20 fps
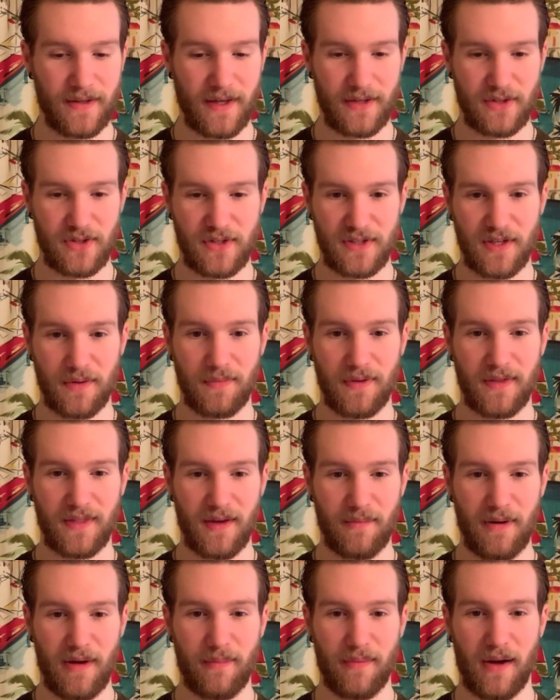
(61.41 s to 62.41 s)
that's just something
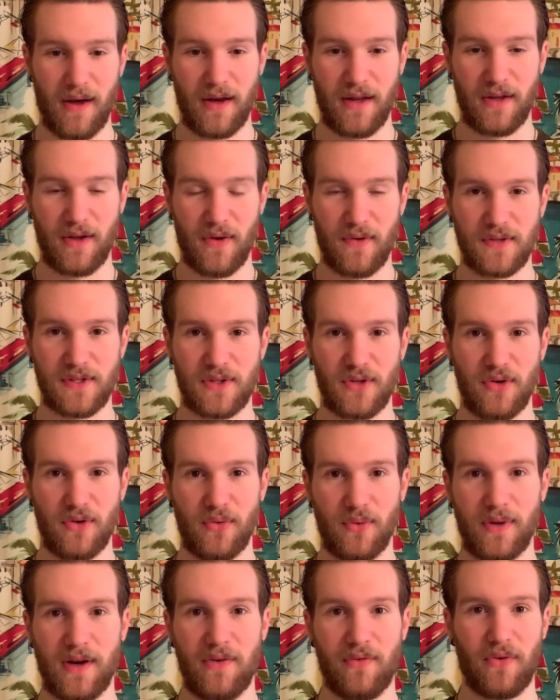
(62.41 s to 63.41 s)
that my body goes through
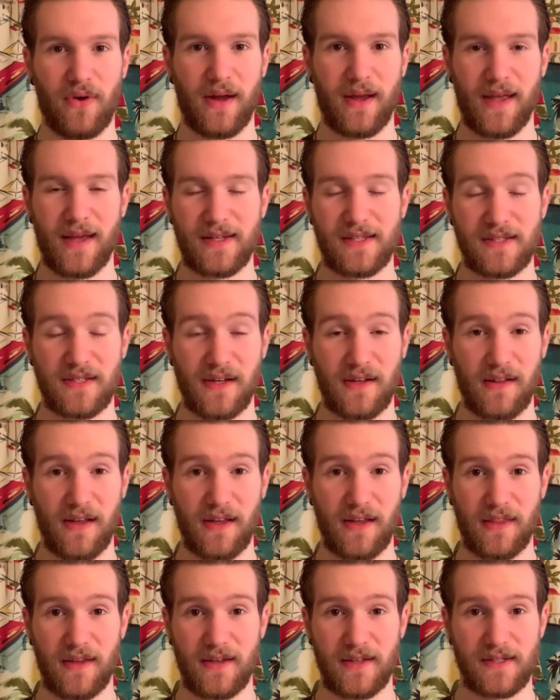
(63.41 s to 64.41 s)
whenever I get sick
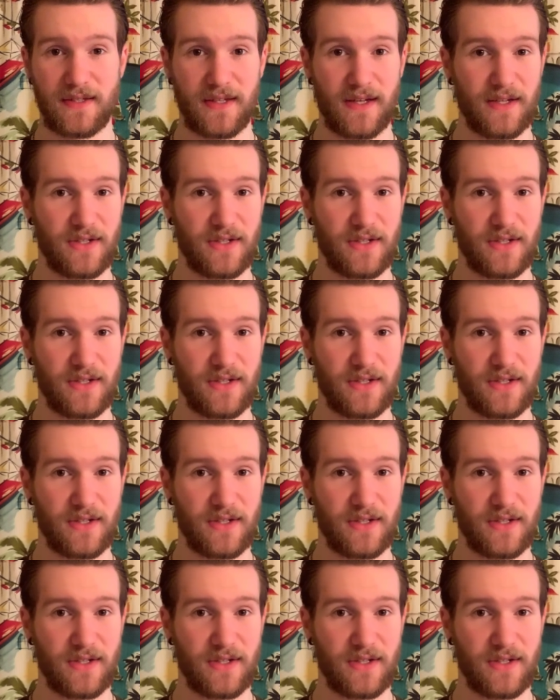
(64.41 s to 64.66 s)
this.